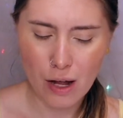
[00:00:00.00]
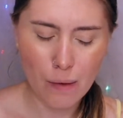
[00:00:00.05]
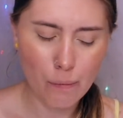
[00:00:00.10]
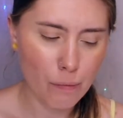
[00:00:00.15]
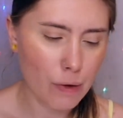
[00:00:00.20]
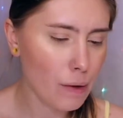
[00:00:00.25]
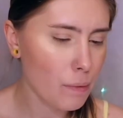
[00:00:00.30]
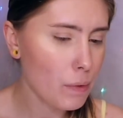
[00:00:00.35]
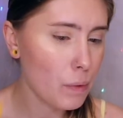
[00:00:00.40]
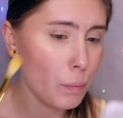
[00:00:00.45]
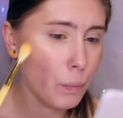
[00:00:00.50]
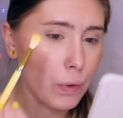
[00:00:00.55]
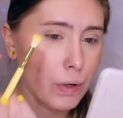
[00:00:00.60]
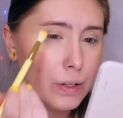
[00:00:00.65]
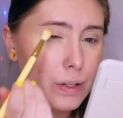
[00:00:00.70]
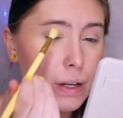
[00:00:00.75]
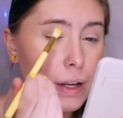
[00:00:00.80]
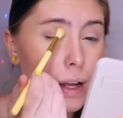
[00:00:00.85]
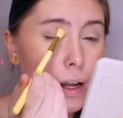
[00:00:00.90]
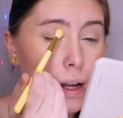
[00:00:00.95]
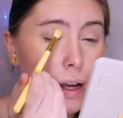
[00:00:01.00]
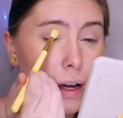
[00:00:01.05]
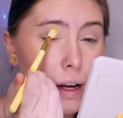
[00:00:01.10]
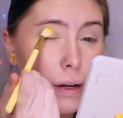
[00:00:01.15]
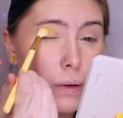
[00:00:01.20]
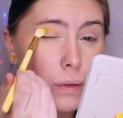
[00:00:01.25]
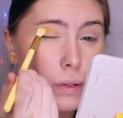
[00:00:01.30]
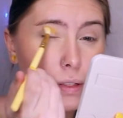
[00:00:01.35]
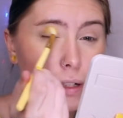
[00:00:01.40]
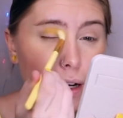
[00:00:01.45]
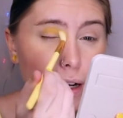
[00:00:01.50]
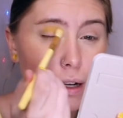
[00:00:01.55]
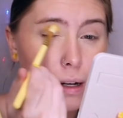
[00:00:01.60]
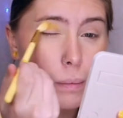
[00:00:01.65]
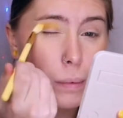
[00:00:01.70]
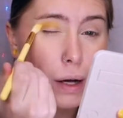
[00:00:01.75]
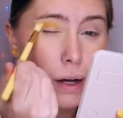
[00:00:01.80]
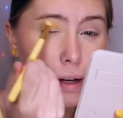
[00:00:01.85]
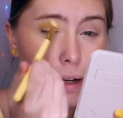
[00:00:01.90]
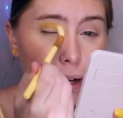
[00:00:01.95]
maybe one day I will talk
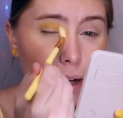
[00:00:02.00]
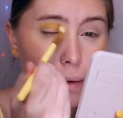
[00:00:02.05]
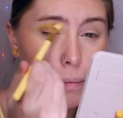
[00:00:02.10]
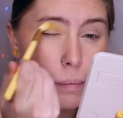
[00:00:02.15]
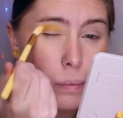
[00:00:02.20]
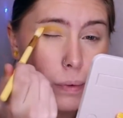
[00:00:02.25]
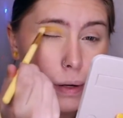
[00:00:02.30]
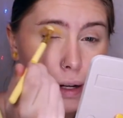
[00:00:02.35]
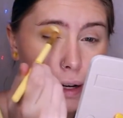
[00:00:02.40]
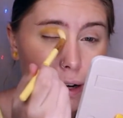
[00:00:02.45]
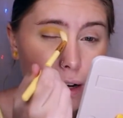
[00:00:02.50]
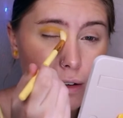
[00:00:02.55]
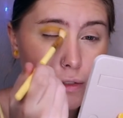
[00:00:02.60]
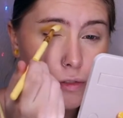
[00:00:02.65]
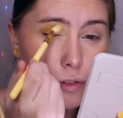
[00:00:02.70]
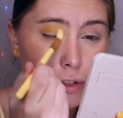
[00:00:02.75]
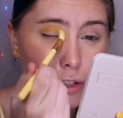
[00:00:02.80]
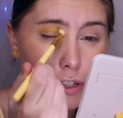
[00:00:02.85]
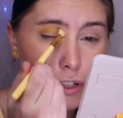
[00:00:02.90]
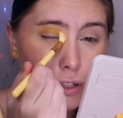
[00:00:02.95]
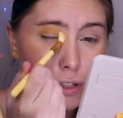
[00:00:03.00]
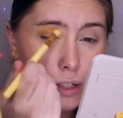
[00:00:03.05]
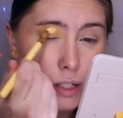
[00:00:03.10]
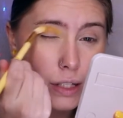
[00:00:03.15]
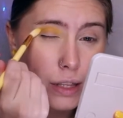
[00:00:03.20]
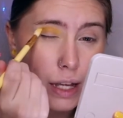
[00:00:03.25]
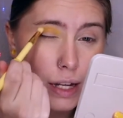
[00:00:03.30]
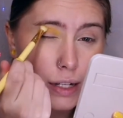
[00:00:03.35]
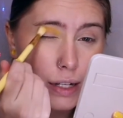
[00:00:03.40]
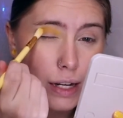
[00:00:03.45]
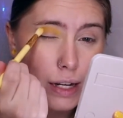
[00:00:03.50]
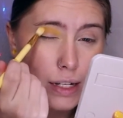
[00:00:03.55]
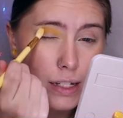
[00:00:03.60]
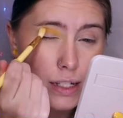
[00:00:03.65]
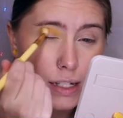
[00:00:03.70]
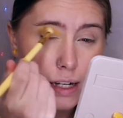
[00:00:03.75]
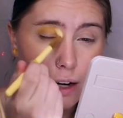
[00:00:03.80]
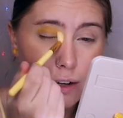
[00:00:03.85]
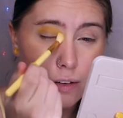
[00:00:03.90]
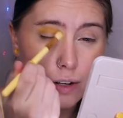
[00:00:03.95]
about it, but unfortunately that day is
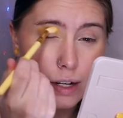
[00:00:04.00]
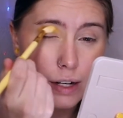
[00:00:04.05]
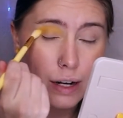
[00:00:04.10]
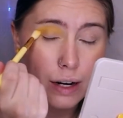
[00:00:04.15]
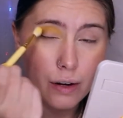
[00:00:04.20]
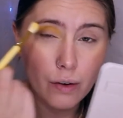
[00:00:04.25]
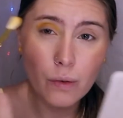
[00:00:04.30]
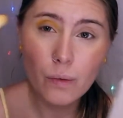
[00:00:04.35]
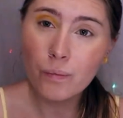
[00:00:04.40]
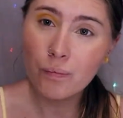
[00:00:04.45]
not right now.